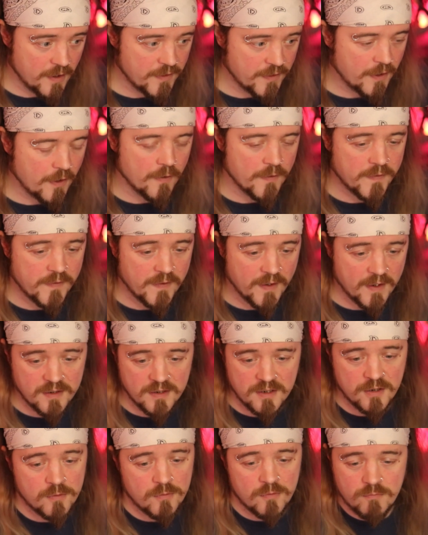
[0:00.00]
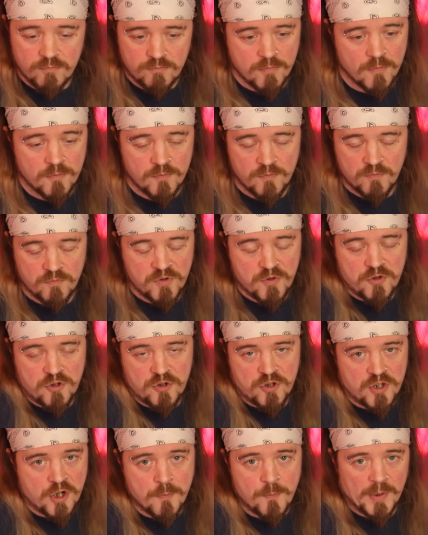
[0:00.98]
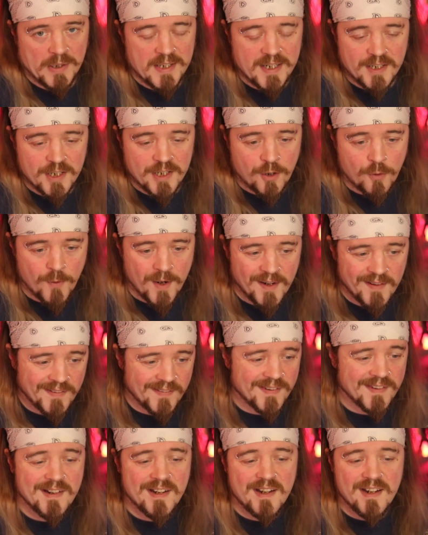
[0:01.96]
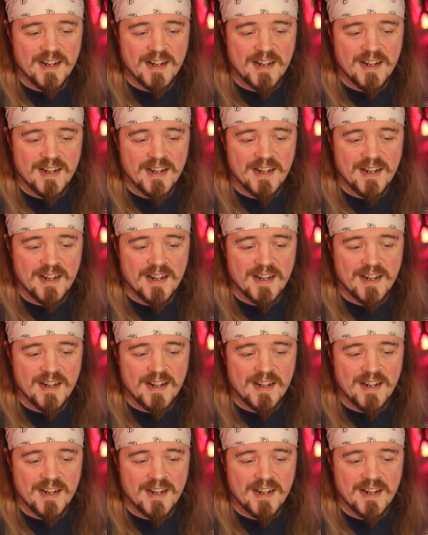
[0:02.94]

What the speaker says: content, you complete the quests.